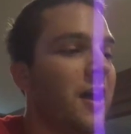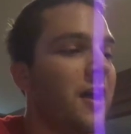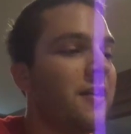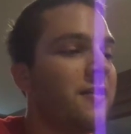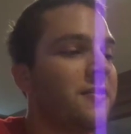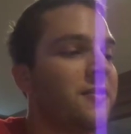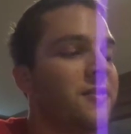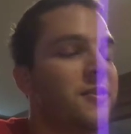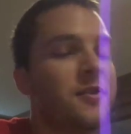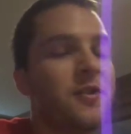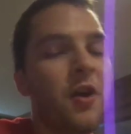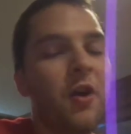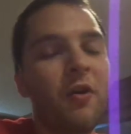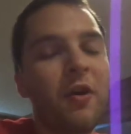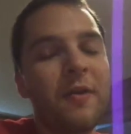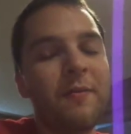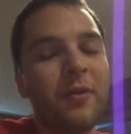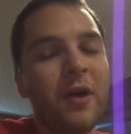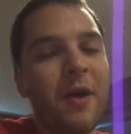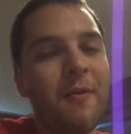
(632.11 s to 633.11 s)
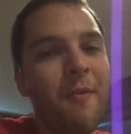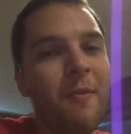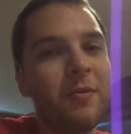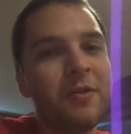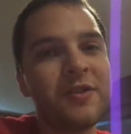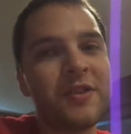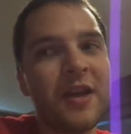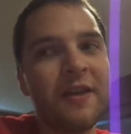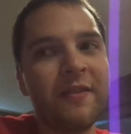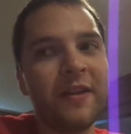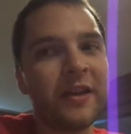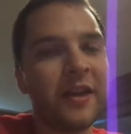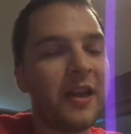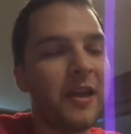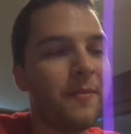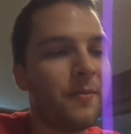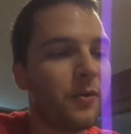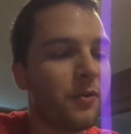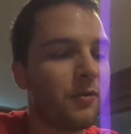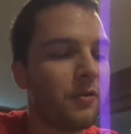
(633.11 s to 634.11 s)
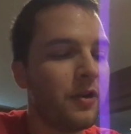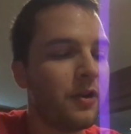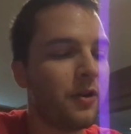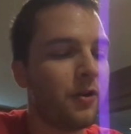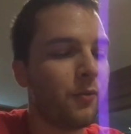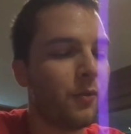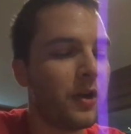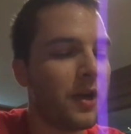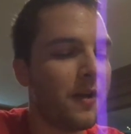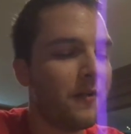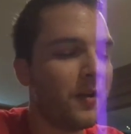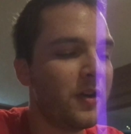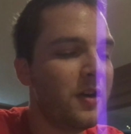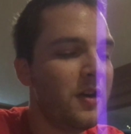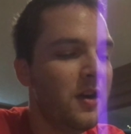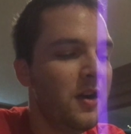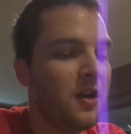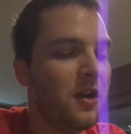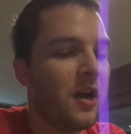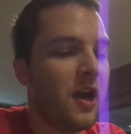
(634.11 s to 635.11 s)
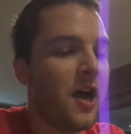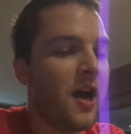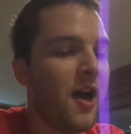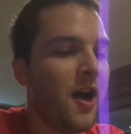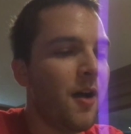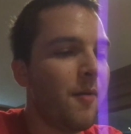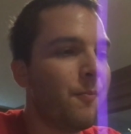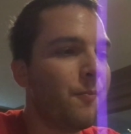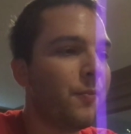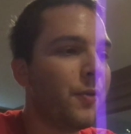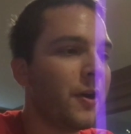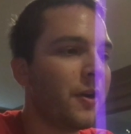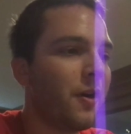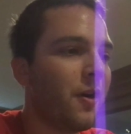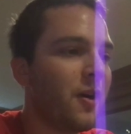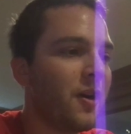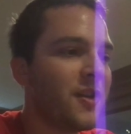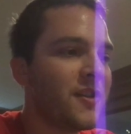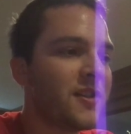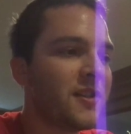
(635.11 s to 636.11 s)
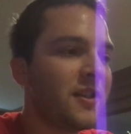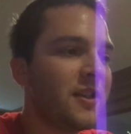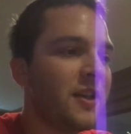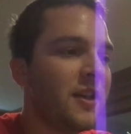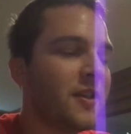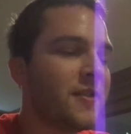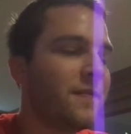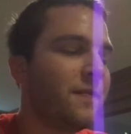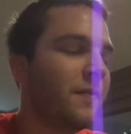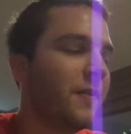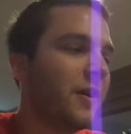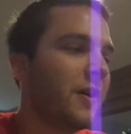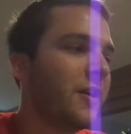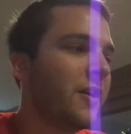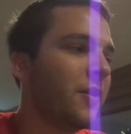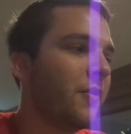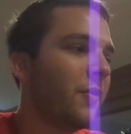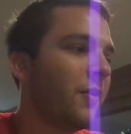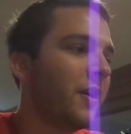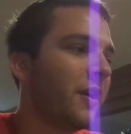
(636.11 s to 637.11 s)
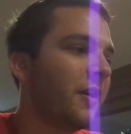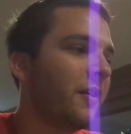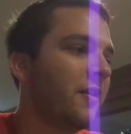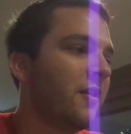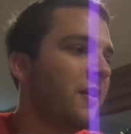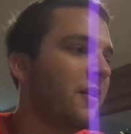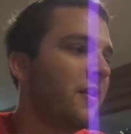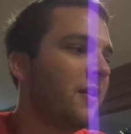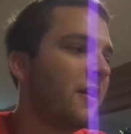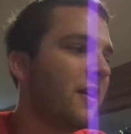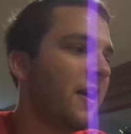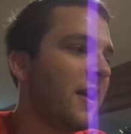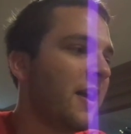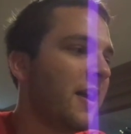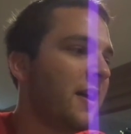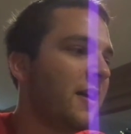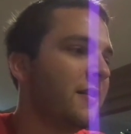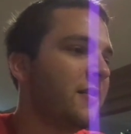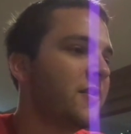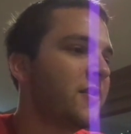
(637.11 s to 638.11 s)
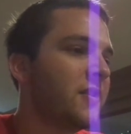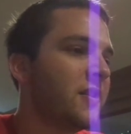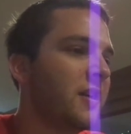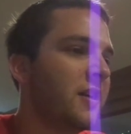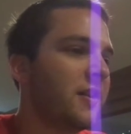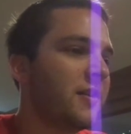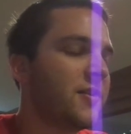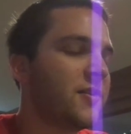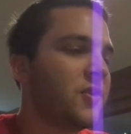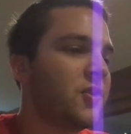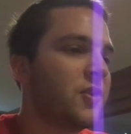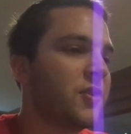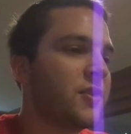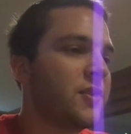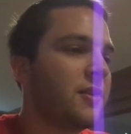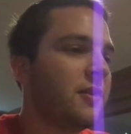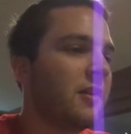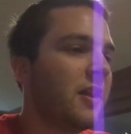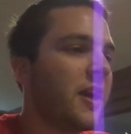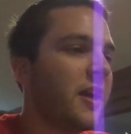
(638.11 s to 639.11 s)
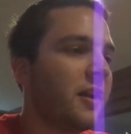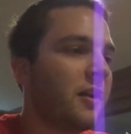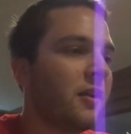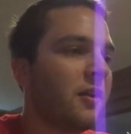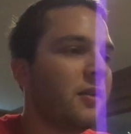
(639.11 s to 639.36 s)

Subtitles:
I know I probably sound like a hypocrite or whatever, but honestly, it's very annoying, and it's just like,